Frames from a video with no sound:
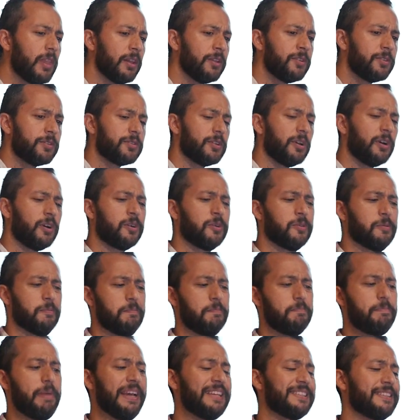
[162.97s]
So
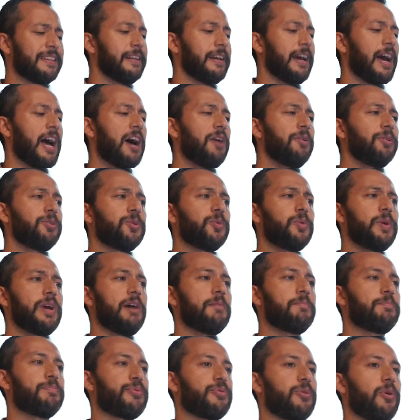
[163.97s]
basically, how do we
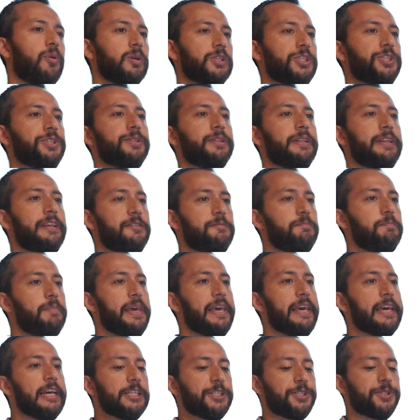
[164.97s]
approach this
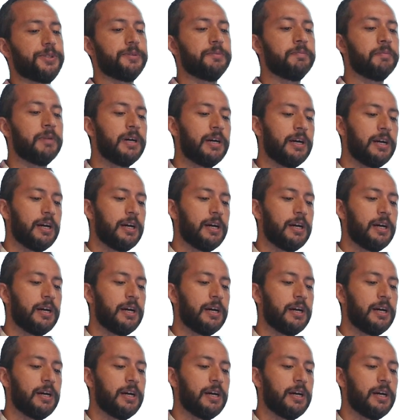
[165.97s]
big issue?